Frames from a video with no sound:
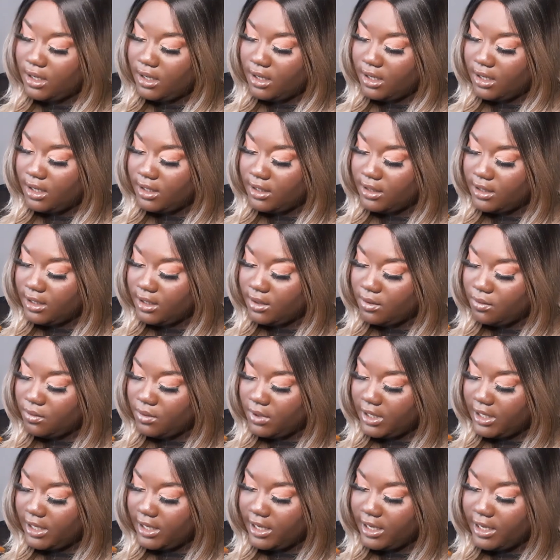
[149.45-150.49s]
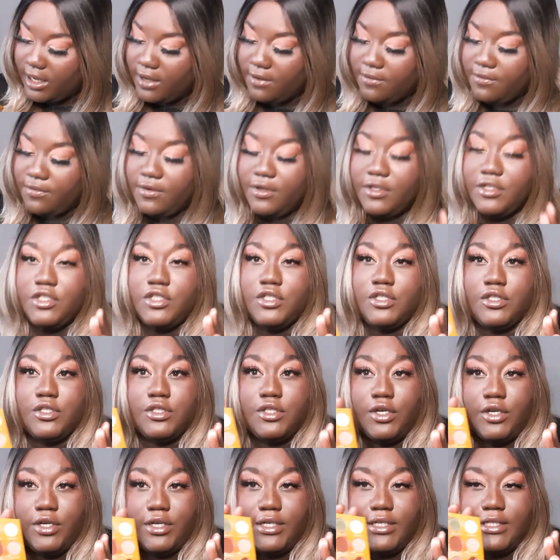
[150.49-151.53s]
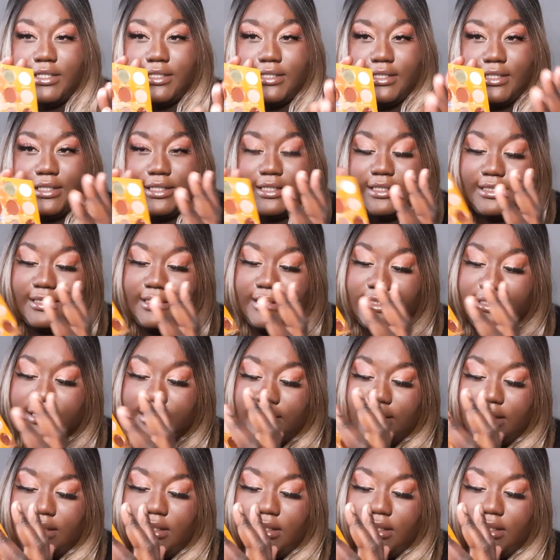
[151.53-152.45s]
And then we have Circus.